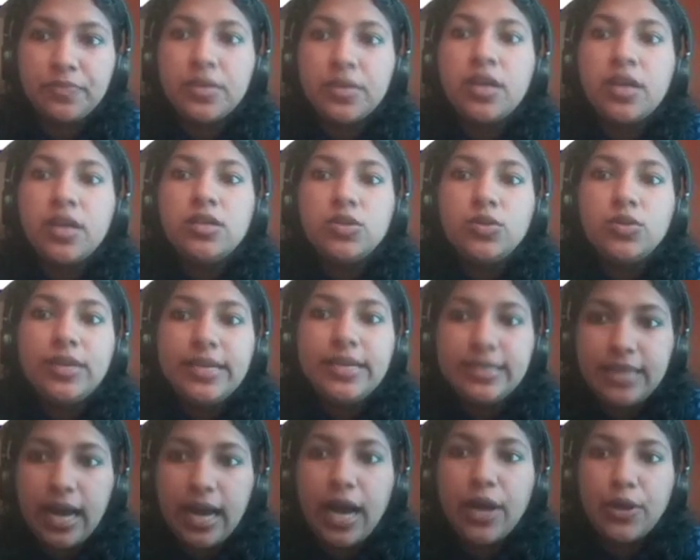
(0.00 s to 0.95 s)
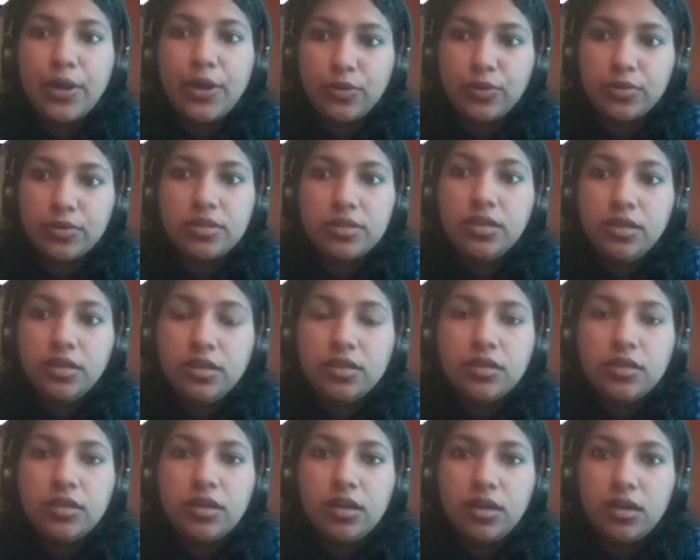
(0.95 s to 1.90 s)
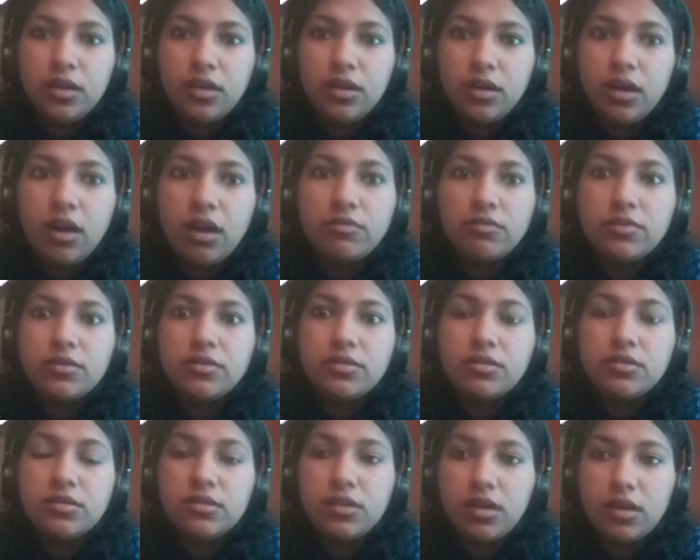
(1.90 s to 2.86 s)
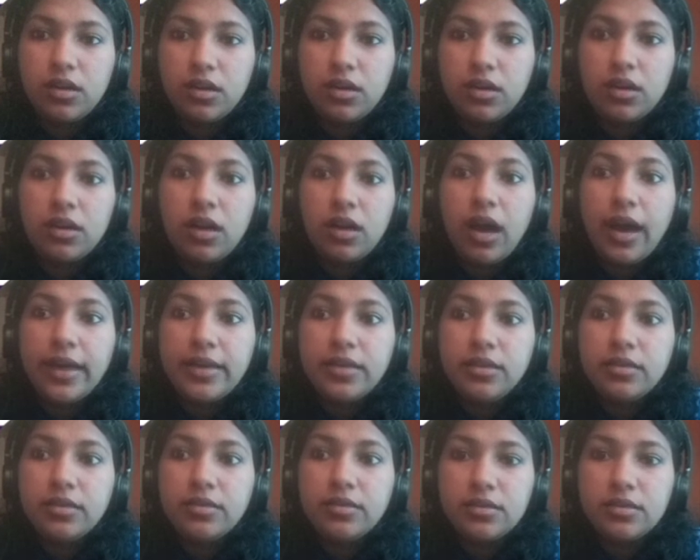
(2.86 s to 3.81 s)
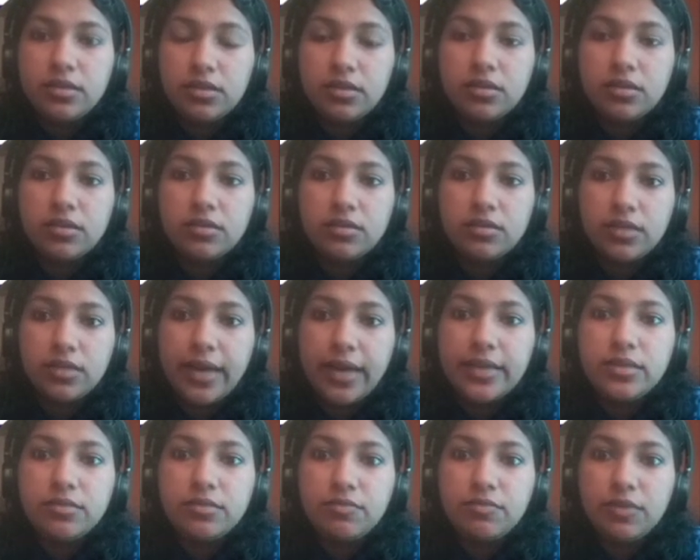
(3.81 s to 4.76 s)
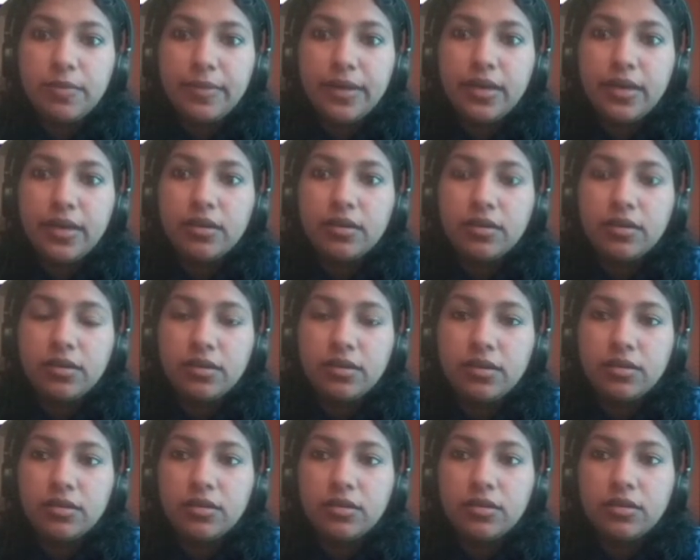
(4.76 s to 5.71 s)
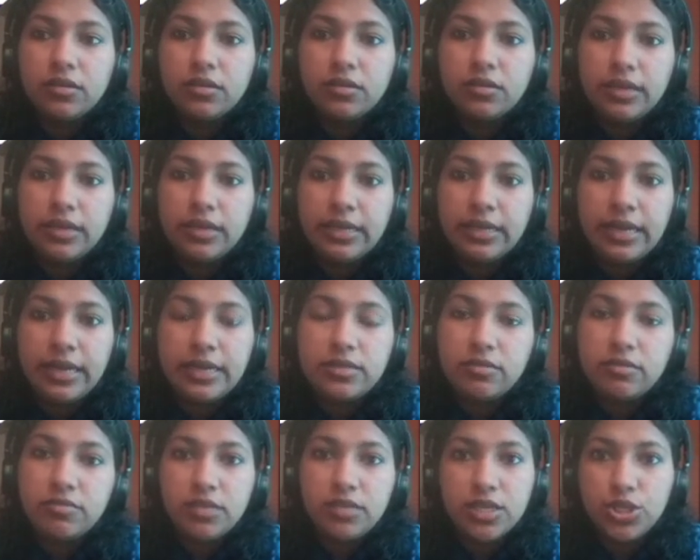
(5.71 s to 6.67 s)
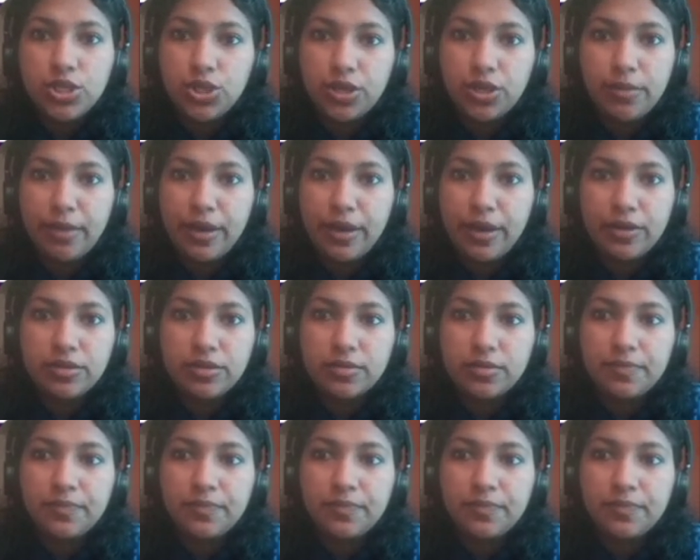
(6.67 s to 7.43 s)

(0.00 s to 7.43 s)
So, these ions have a high size will be in case of cesium ions.